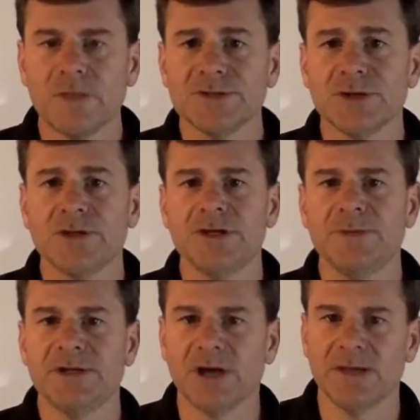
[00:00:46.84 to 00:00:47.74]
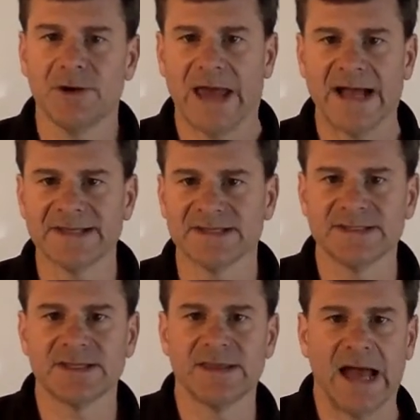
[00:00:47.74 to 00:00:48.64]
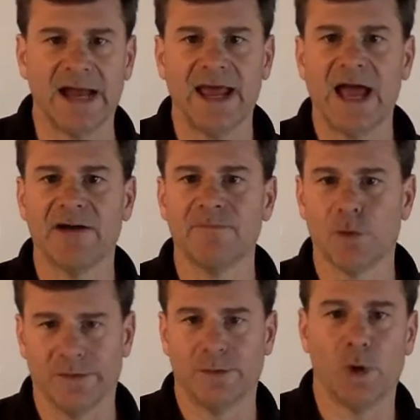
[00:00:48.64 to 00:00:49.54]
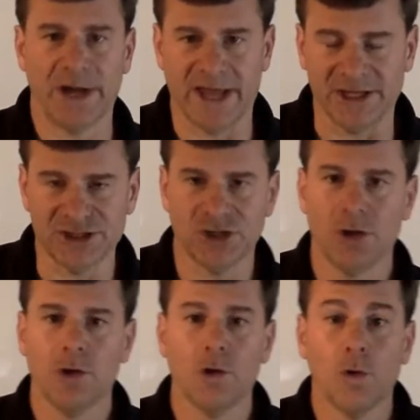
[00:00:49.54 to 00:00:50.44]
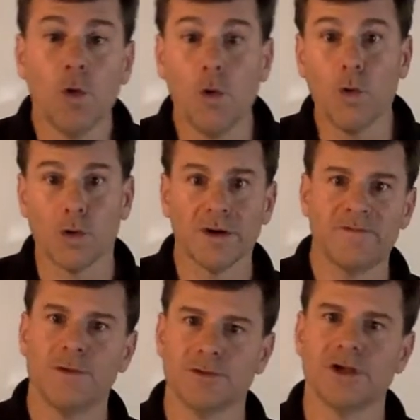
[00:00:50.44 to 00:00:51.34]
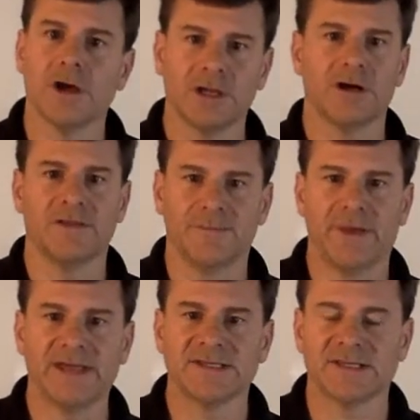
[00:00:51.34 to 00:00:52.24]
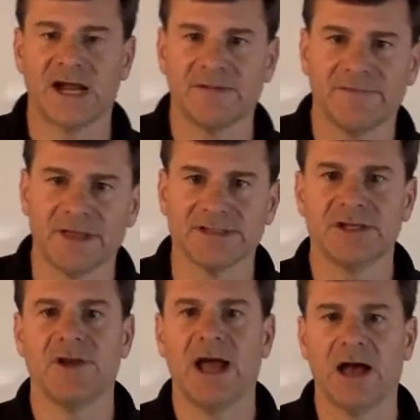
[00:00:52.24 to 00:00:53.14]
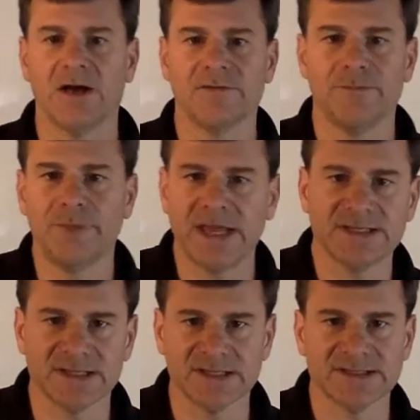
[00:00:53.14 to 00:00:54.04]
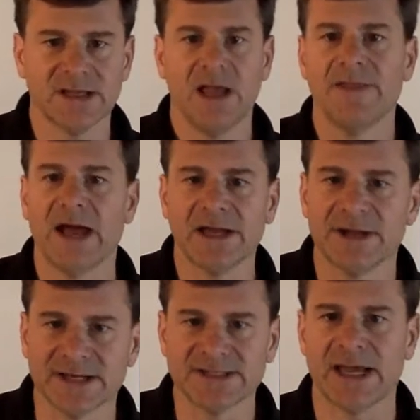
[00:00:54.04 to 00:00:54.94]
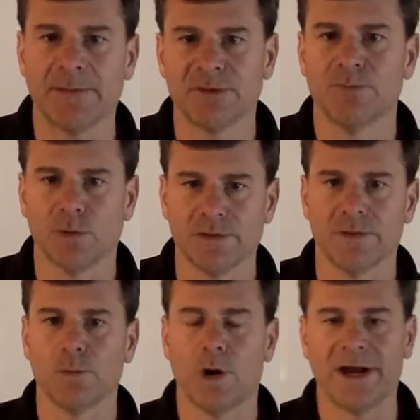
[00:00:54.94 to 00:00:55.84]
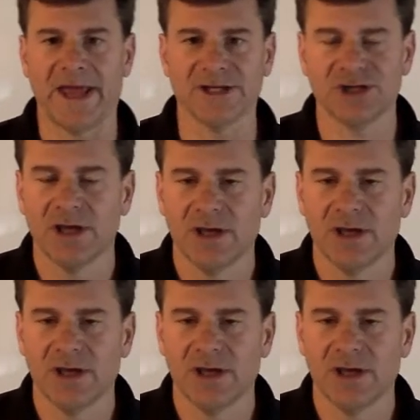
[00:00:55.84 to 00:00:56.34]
So you'd be talking about acids that have more than one H. Or if you were talking on the base side of things, you'd have bases that could accept more than one H.